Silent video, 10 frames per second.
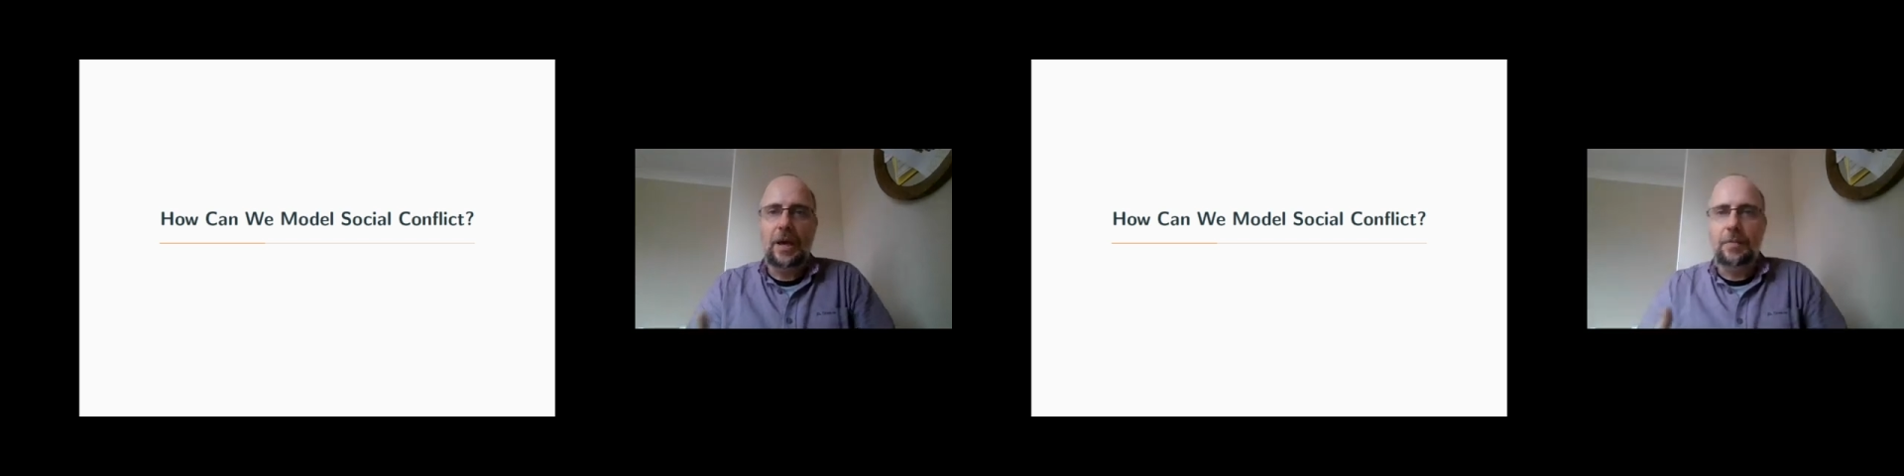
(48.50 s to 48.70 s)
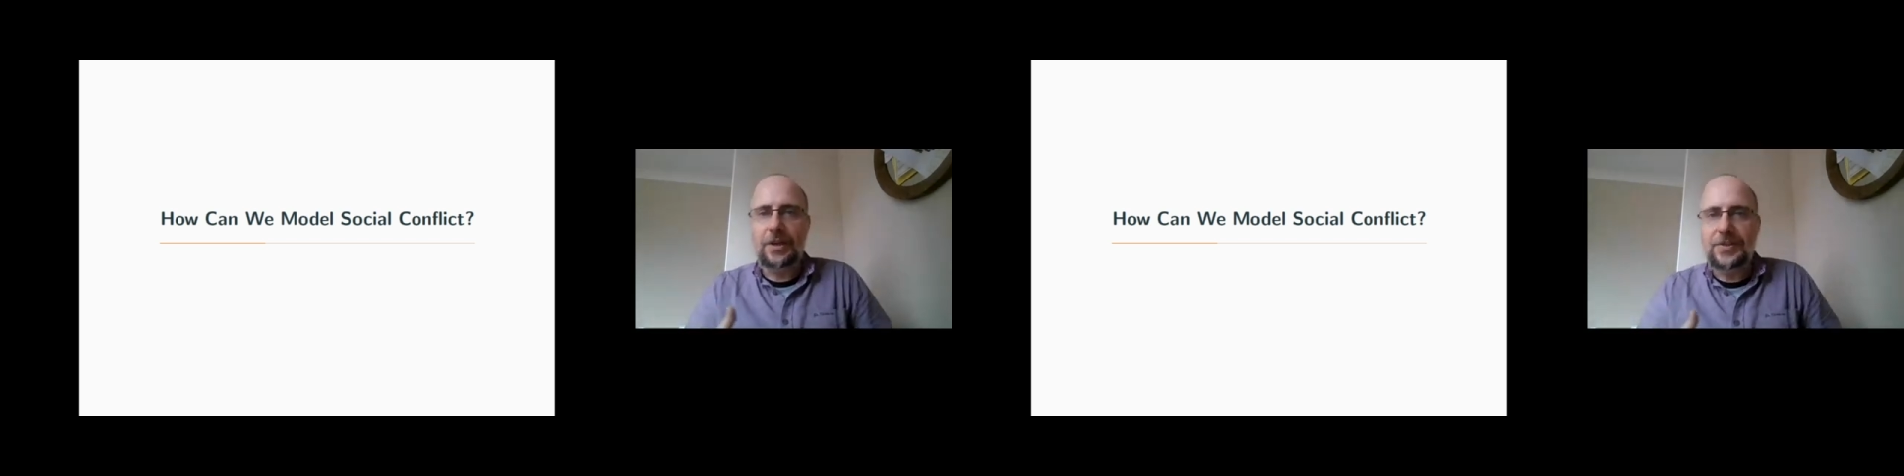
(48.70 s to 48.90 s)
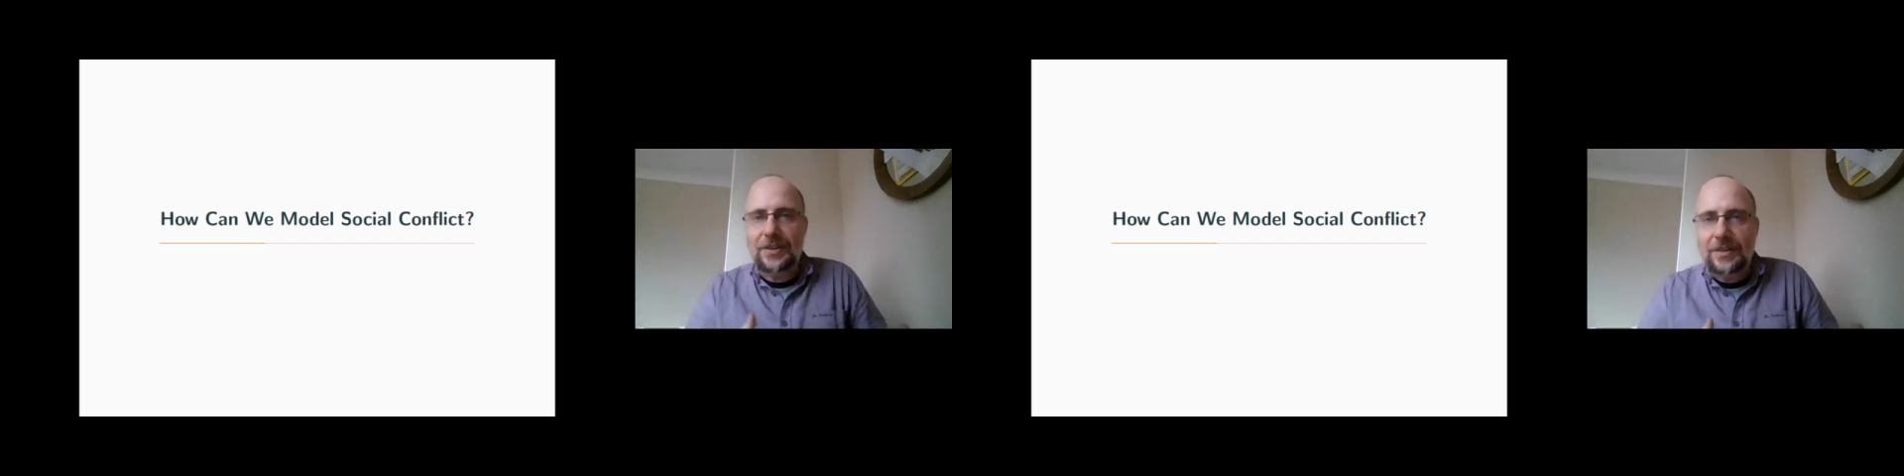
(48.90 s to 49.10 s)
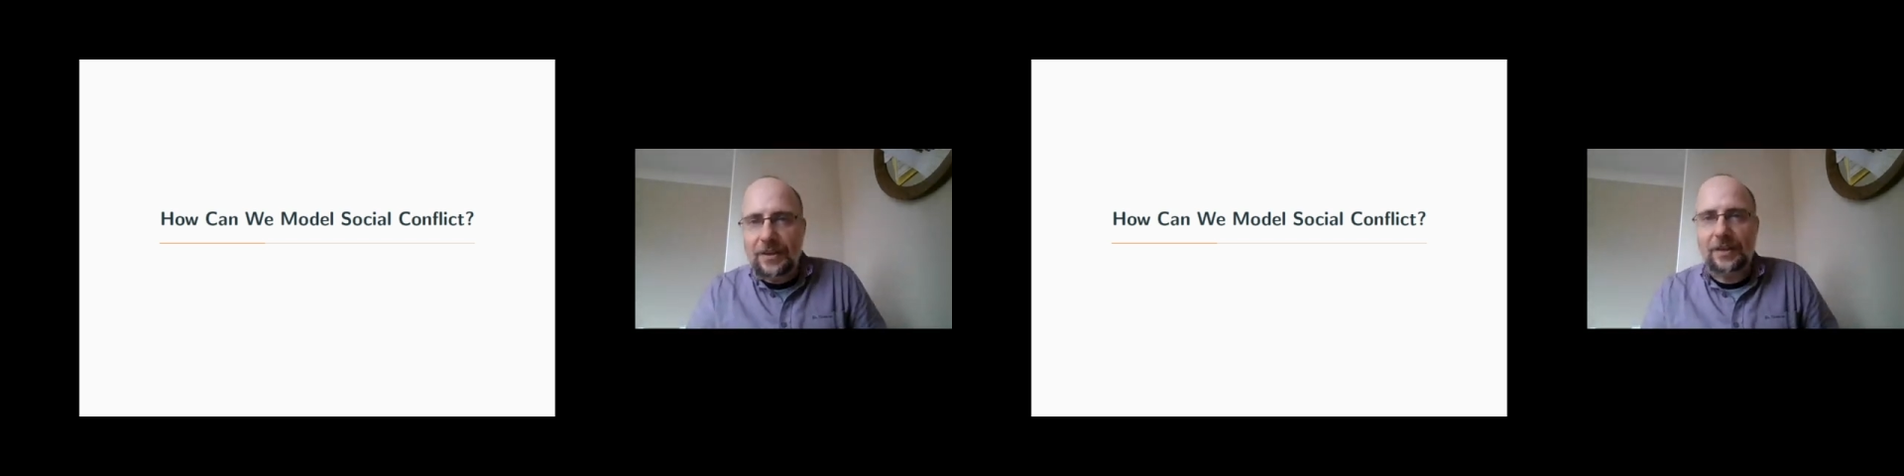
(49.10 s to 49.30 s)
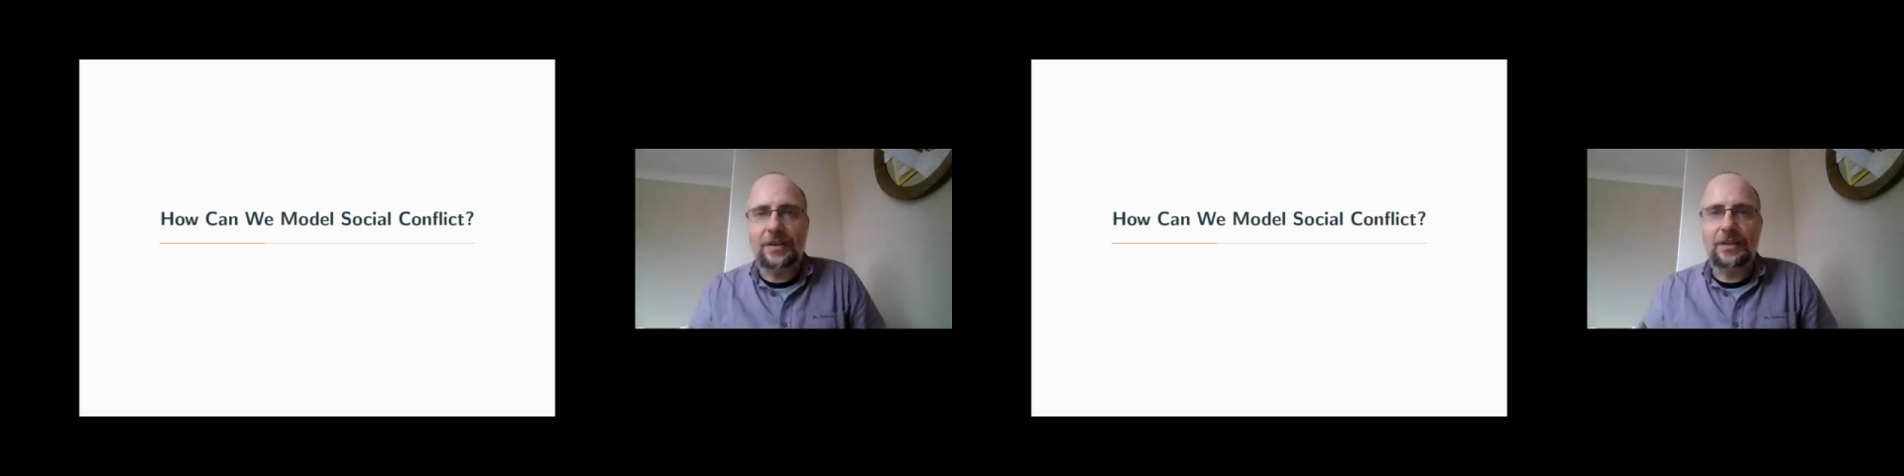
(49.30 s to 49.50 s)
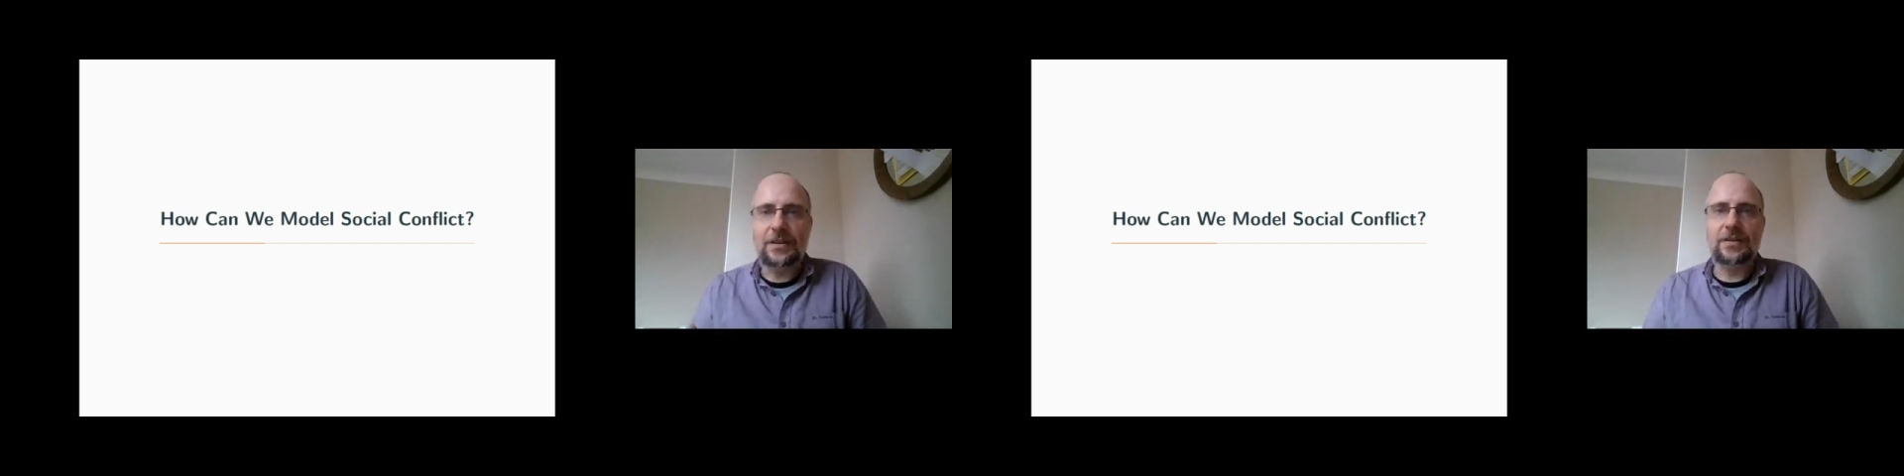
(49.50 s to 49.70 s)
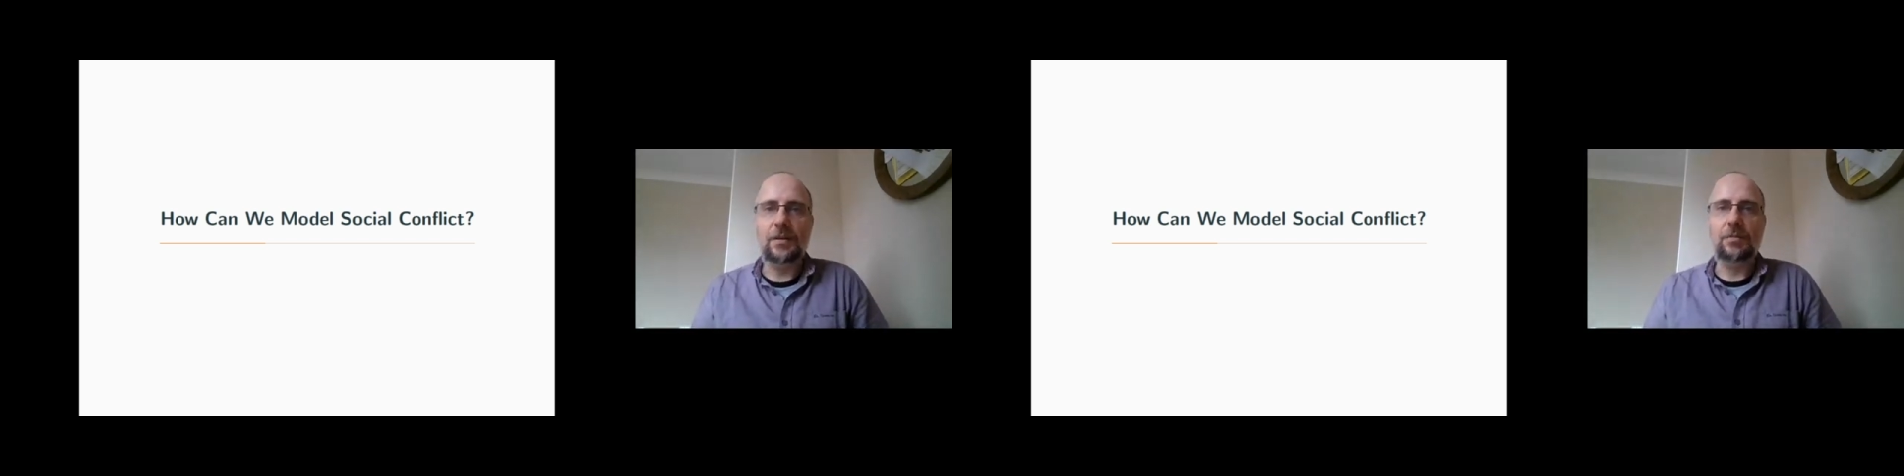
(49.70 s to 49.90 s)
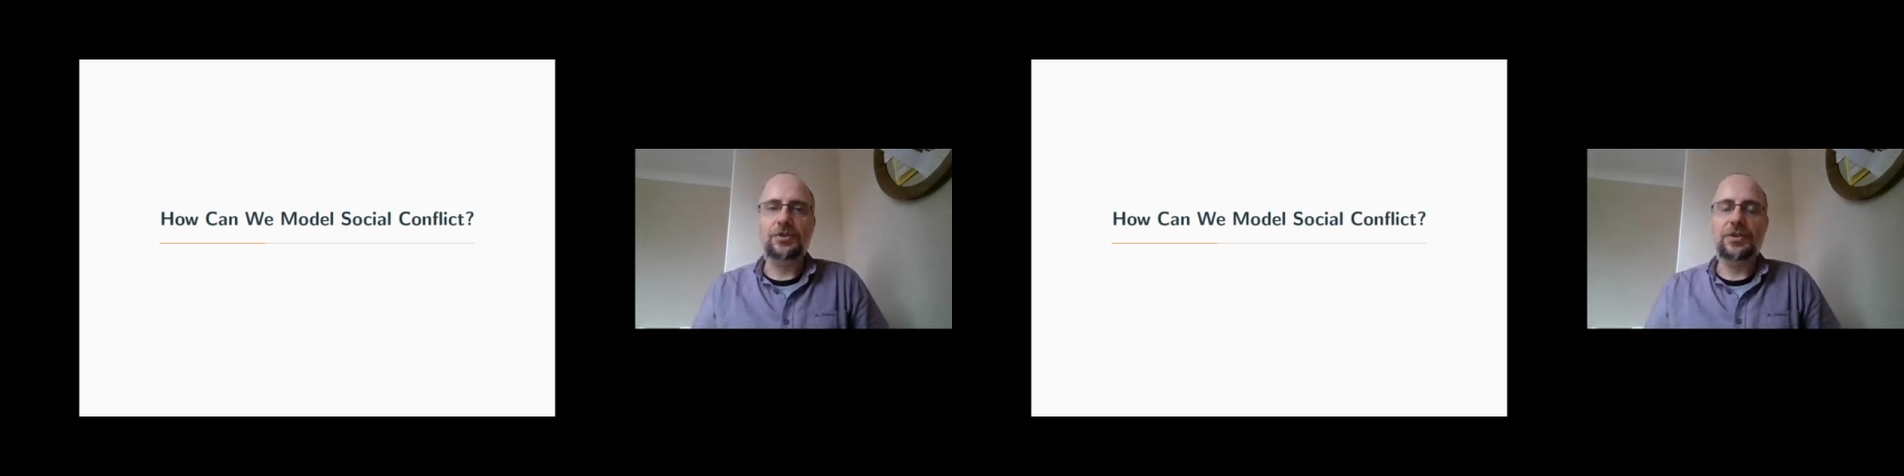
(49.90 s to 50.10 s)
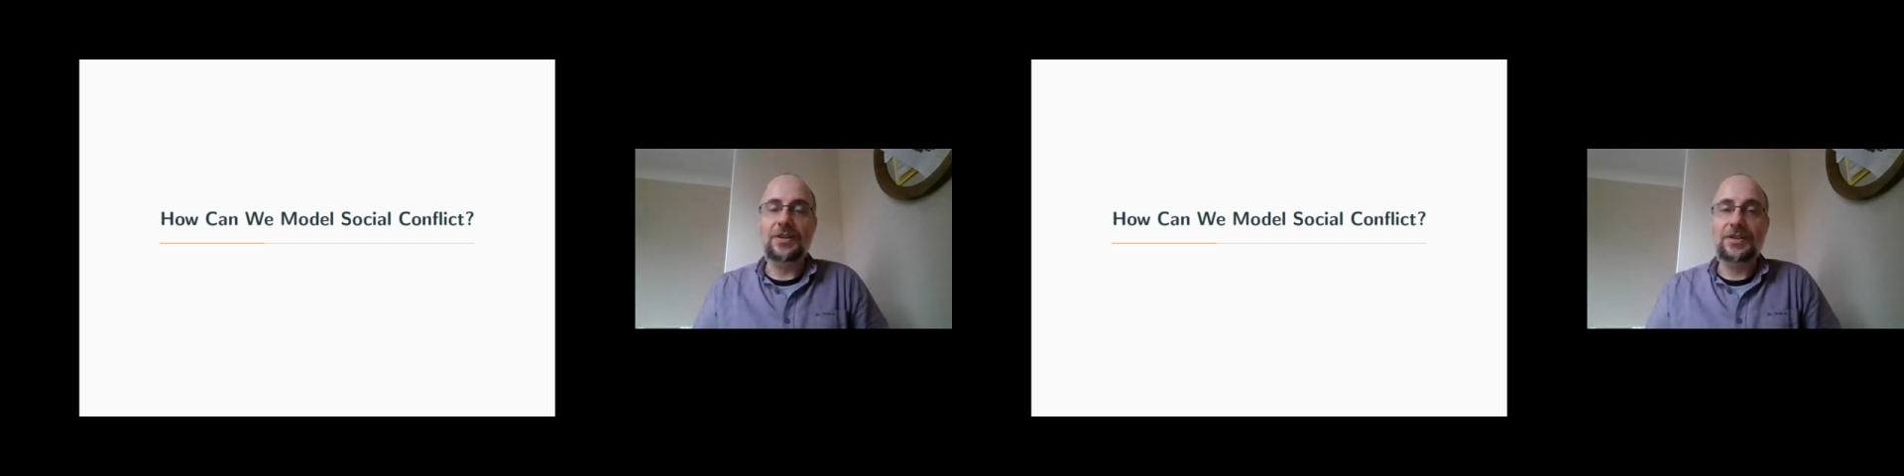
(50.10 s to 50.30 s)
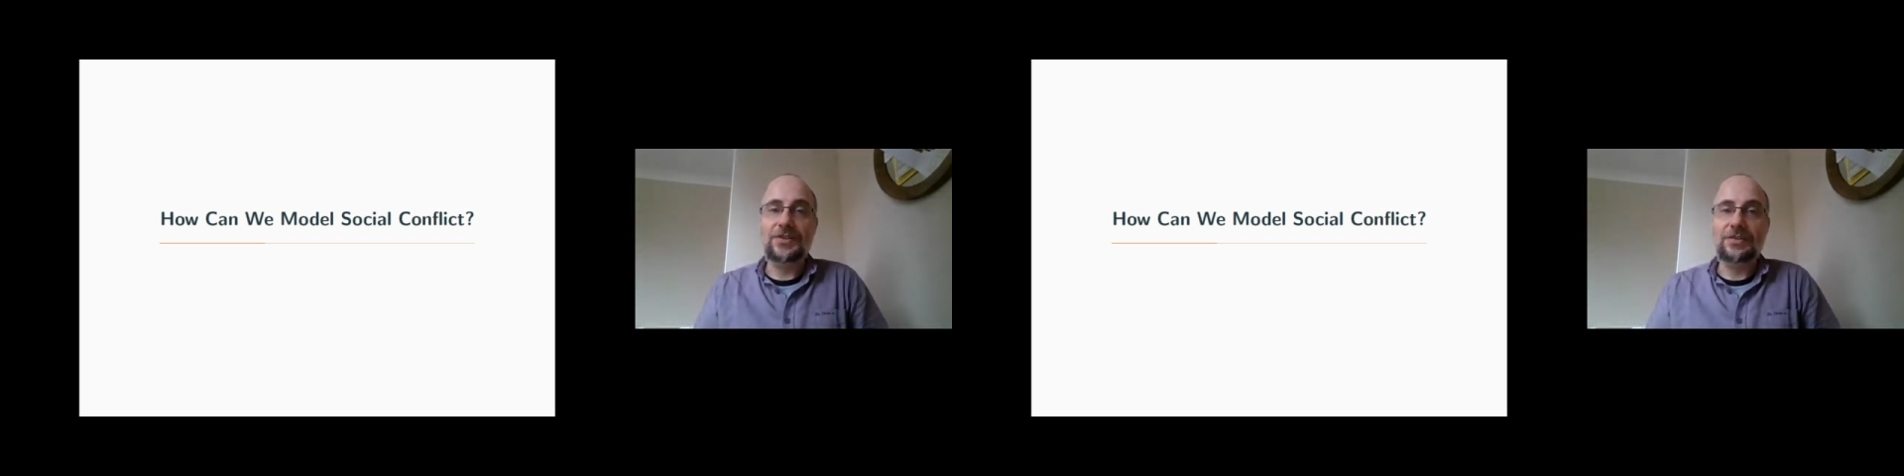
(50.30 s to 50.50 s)
because they think the distribution
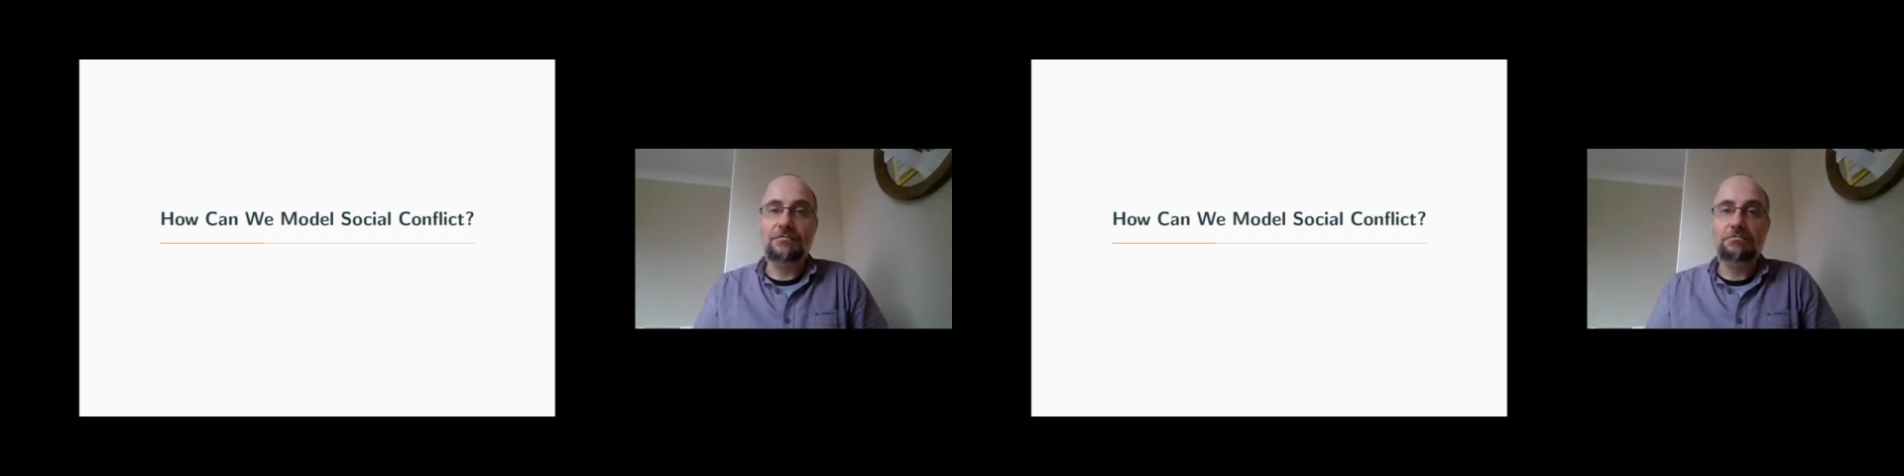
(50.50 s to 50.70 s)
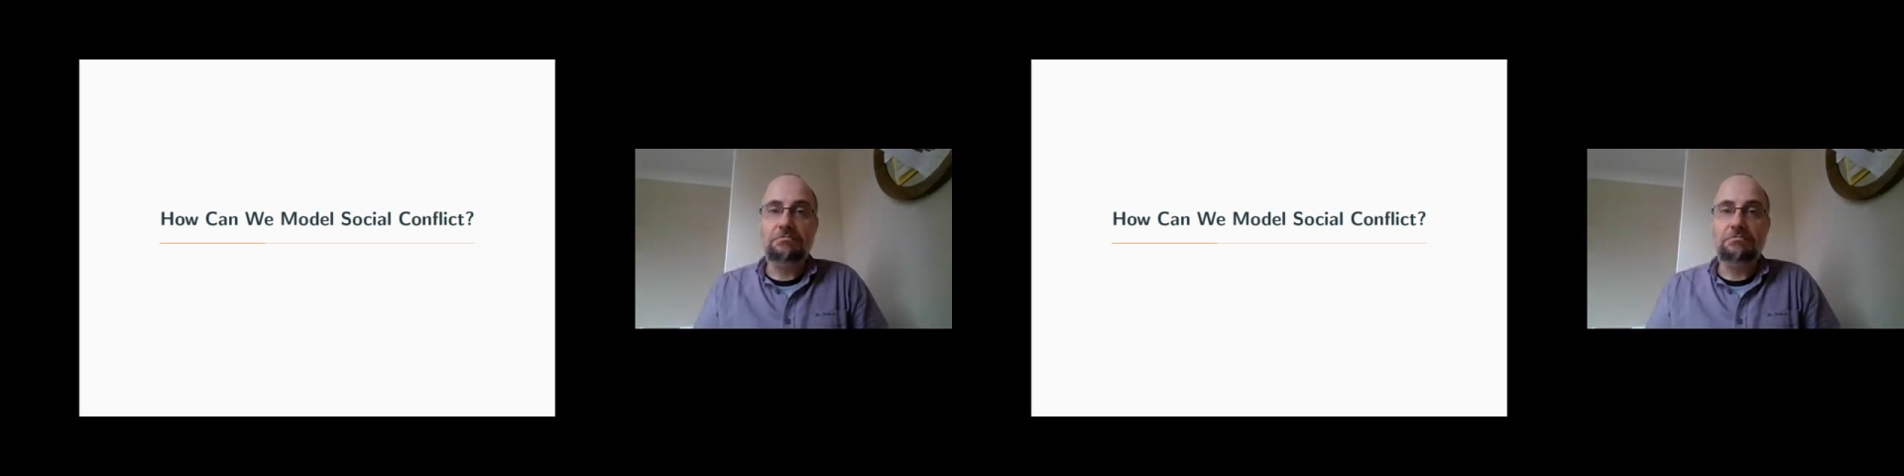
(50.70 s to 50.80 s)
is